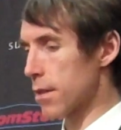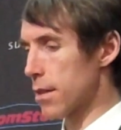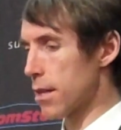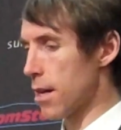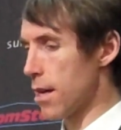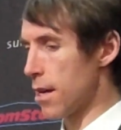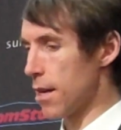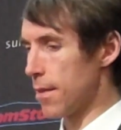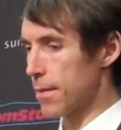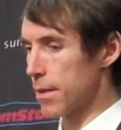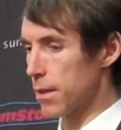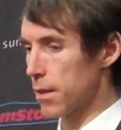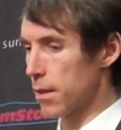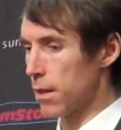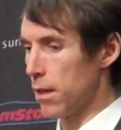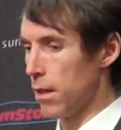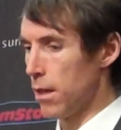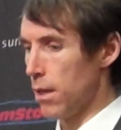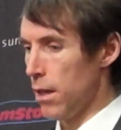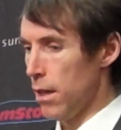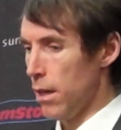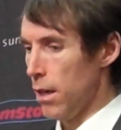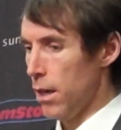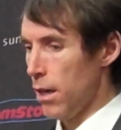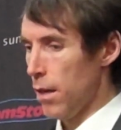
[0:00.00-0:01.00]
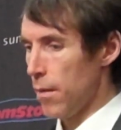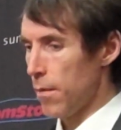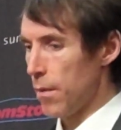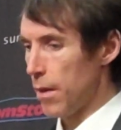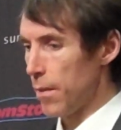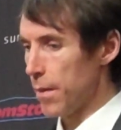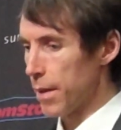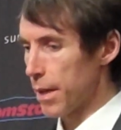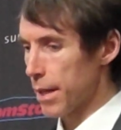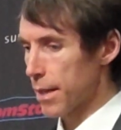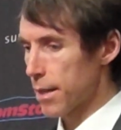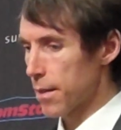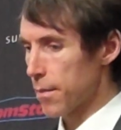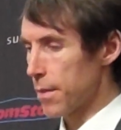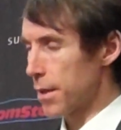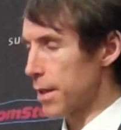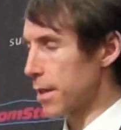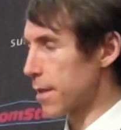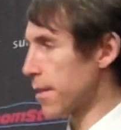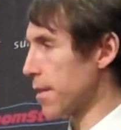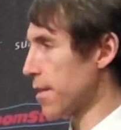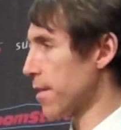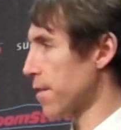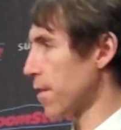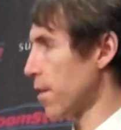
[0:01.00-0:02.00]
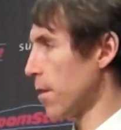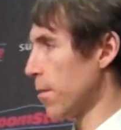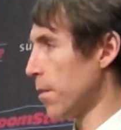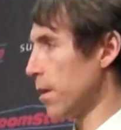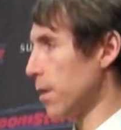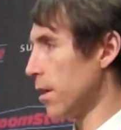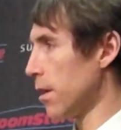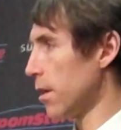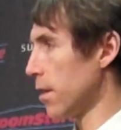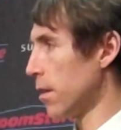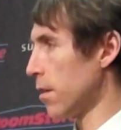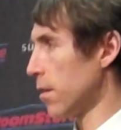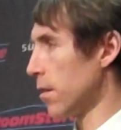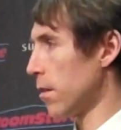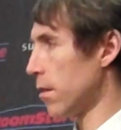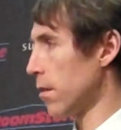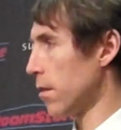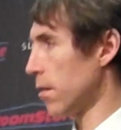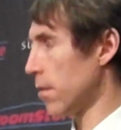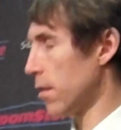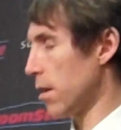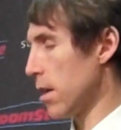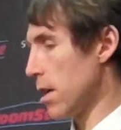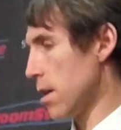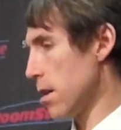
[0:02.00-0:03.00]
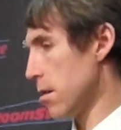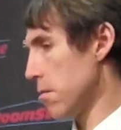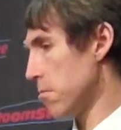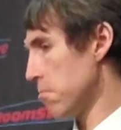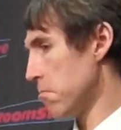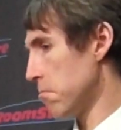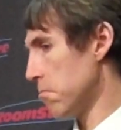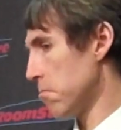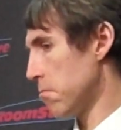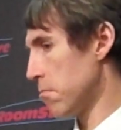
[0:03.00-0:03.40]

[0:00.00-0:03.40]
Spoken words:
the time to maybe get some distance from it and